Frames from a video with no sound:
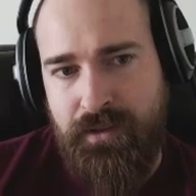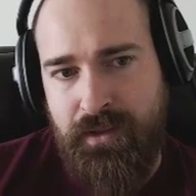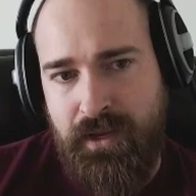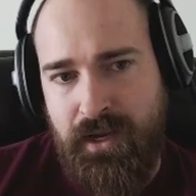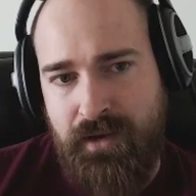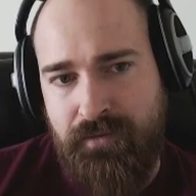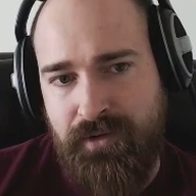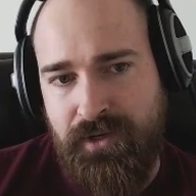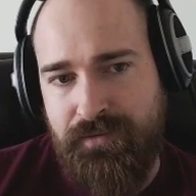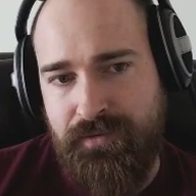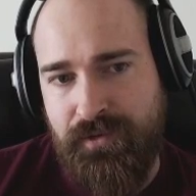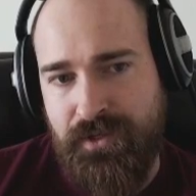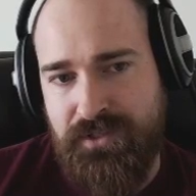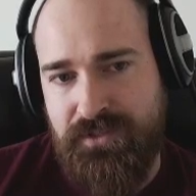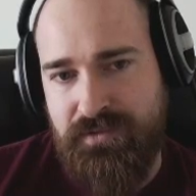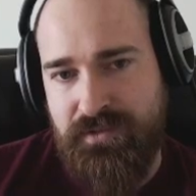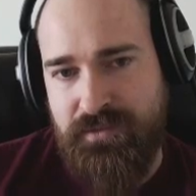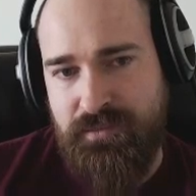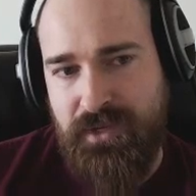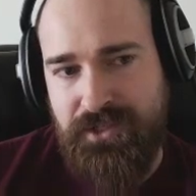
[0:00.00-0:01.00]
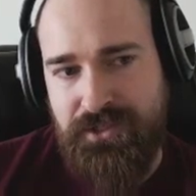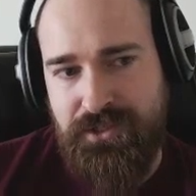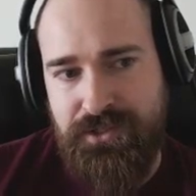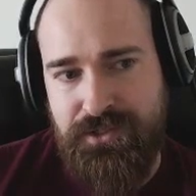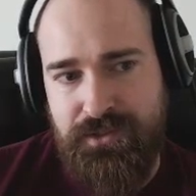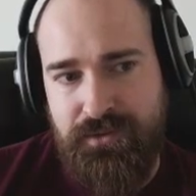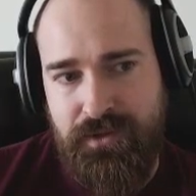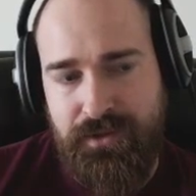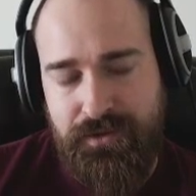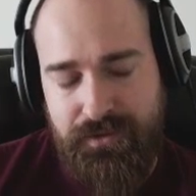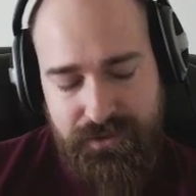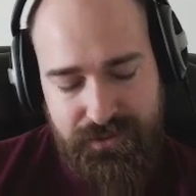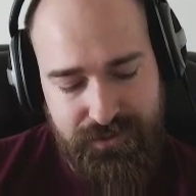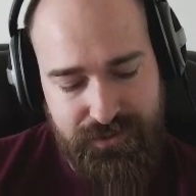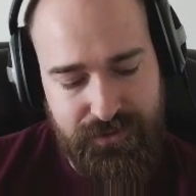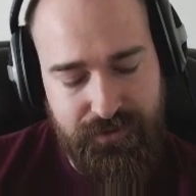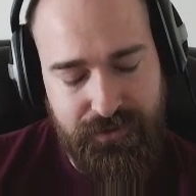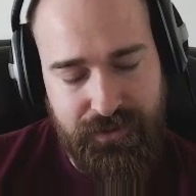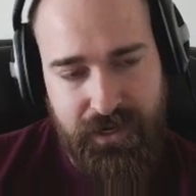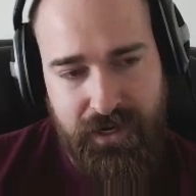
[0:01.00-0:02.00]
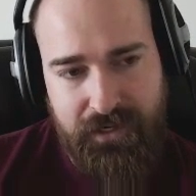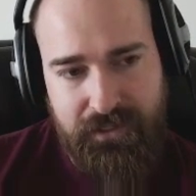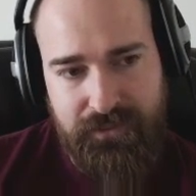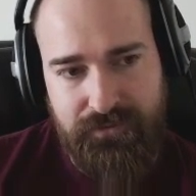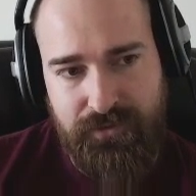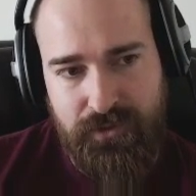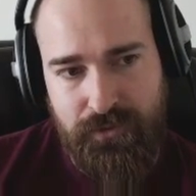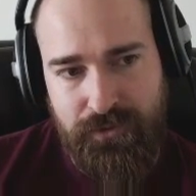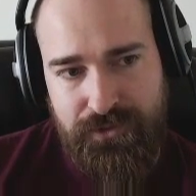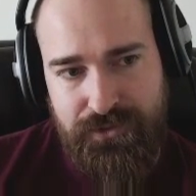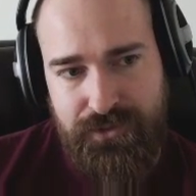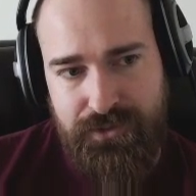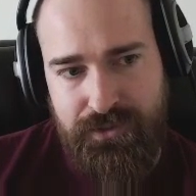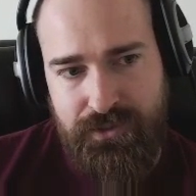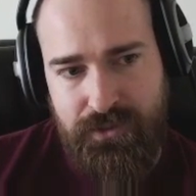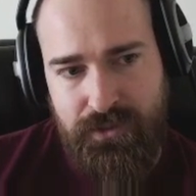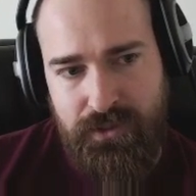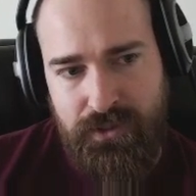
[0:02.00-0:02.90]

they have enough aggressive expansion to, and there is still an active coalition.